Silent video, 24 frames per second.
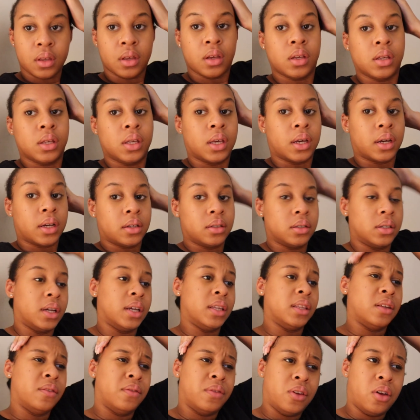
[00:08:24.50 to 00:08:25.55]
yeah,
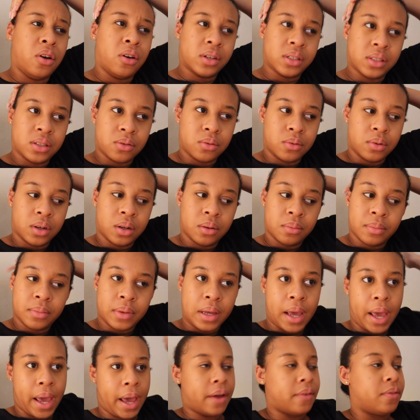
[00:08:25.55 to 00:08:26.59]
and the vlog is going up
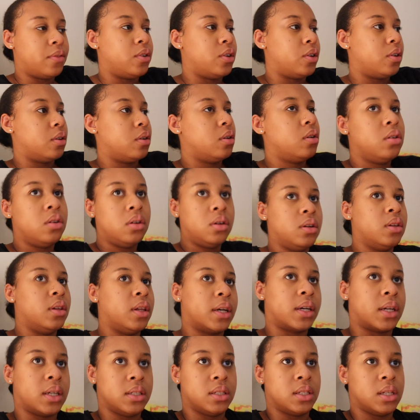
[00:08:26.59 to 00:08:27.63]
after,
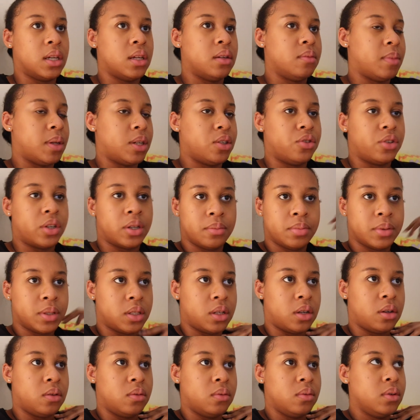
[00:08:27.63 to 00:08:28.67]
like I said, my trip.
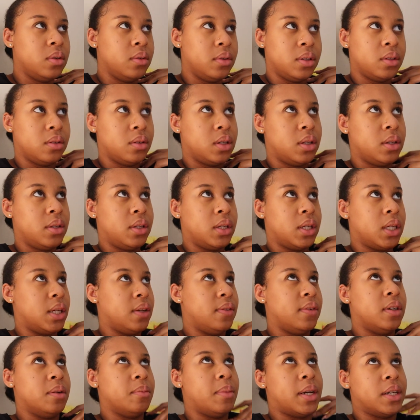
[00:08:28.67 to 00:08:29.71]
So
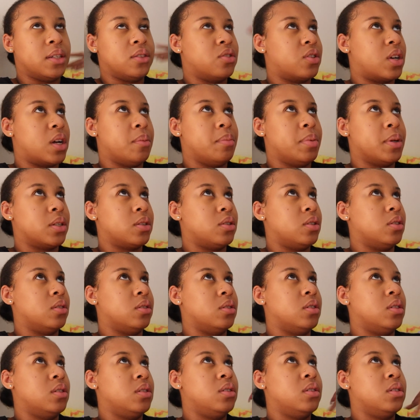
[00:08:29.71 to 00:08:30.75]
even in my Instagram
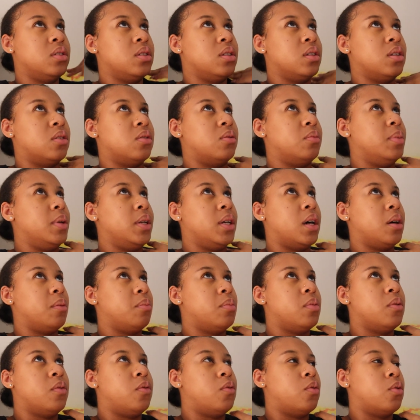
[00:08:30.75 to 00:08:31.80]
pictures, it'll be up
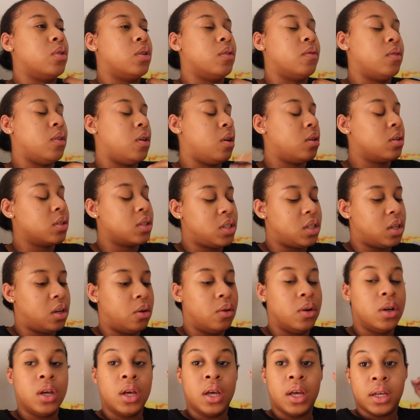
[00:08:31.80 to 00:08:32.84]
before the vlog. So
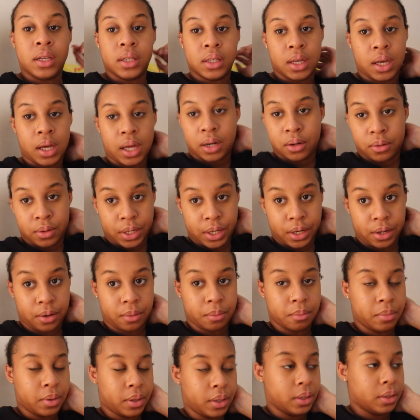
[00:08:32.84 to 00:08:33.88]
yeah, I don't care.
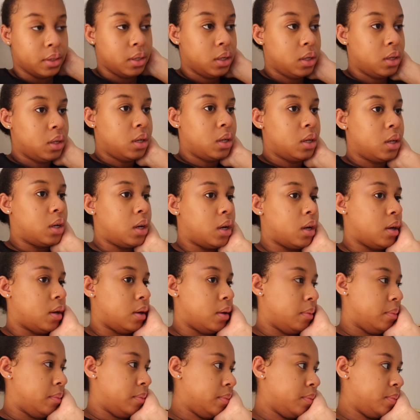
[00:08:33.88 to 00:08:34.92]
But
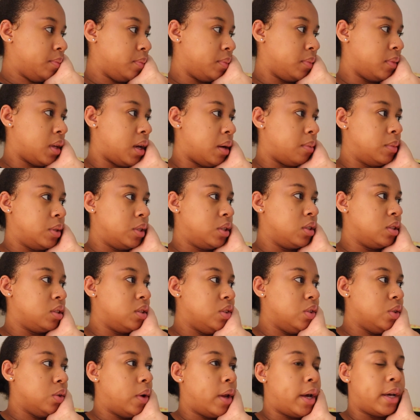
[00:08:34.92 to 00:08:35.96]
I'm gonna
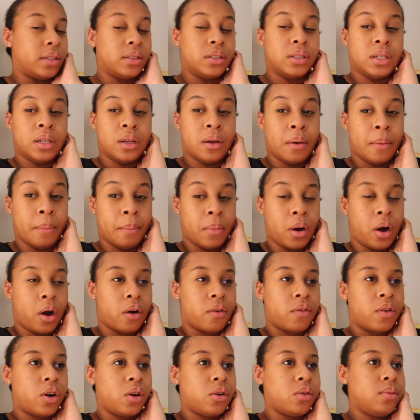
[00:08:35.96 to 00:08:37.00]
just do that
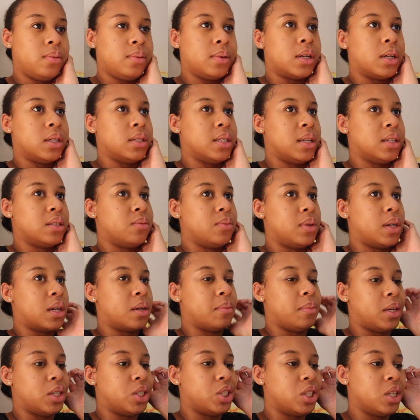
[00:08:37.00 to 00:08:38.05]
tomorrow because that's when I get
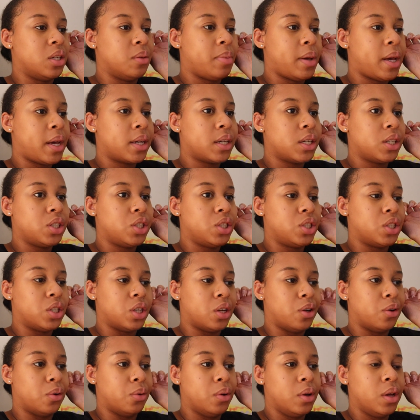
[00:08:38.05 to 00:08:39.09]
my Shein package.
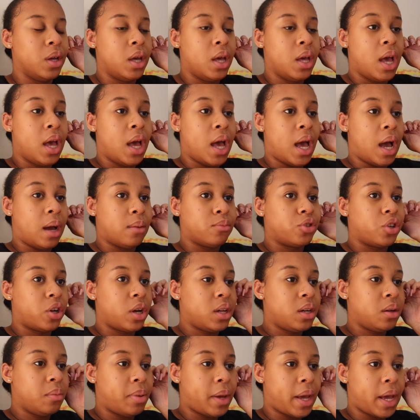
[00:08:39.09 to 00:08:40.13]
So I'm
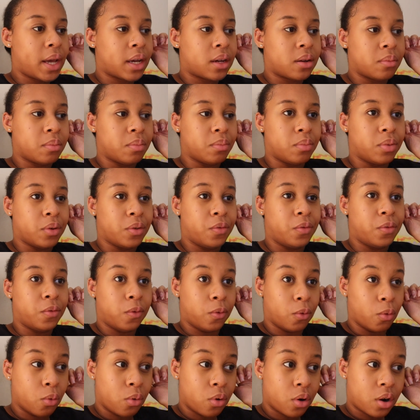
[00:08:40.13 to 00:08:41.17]
trying to pack
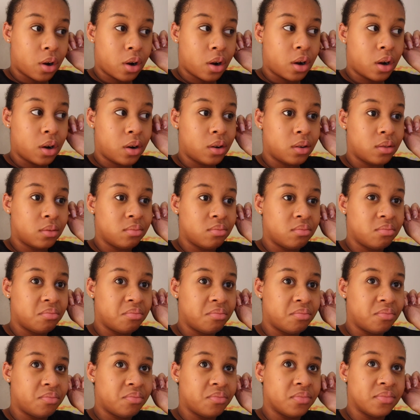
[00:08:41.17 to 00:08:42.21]
before,
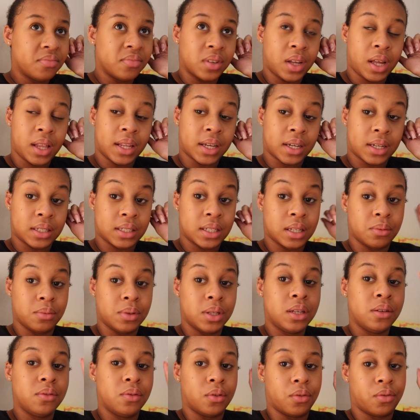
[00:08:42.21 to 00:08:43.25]
like I said, we
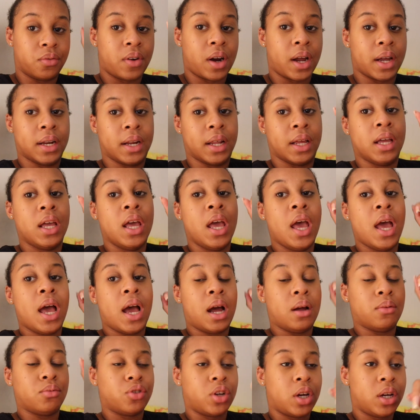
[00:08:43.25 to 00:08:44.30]
leave on Friday.
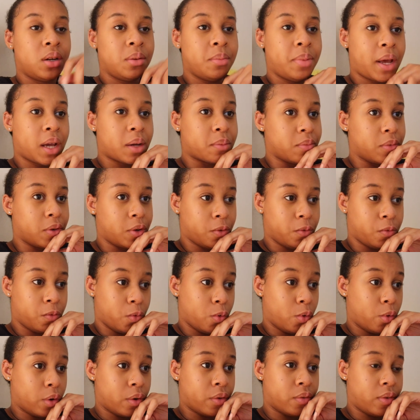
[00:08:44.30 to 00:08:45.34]
I'm trying to pack
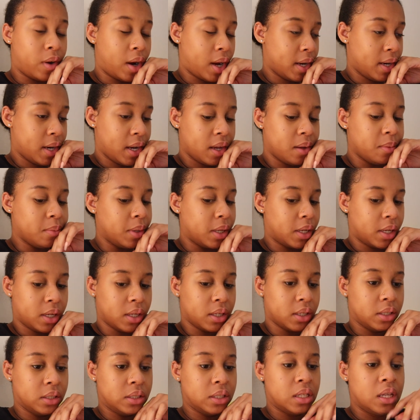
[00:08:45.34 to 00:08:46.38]
before Friday
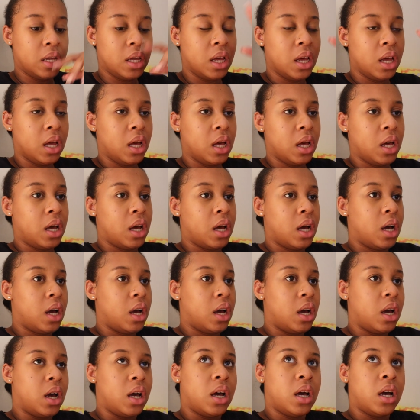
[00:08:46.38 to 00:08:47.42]
because,
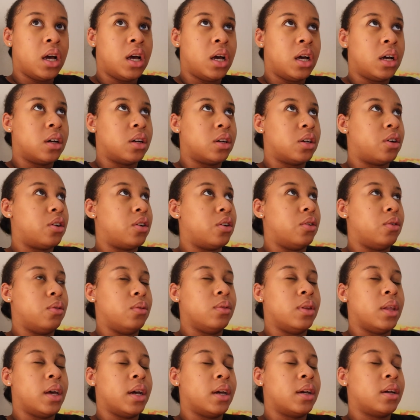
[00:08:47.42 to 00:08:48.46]

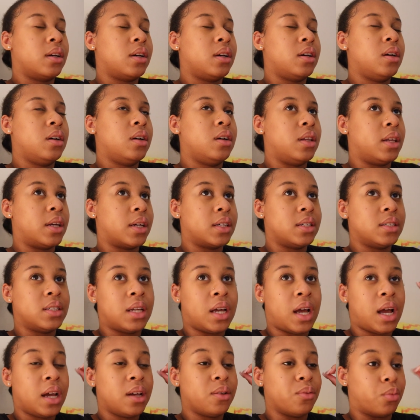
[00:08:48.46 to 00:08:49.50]
girl, like I
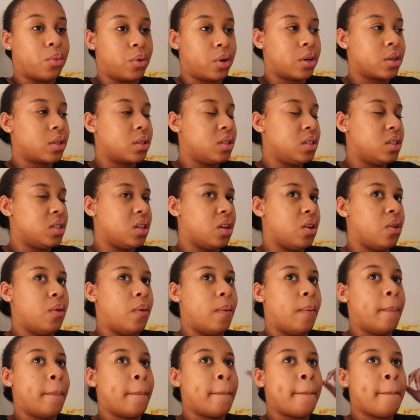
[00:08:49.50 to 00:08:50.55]
said, I work.
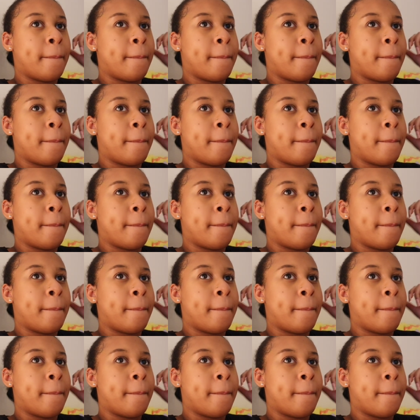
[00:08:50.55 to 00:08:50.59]
So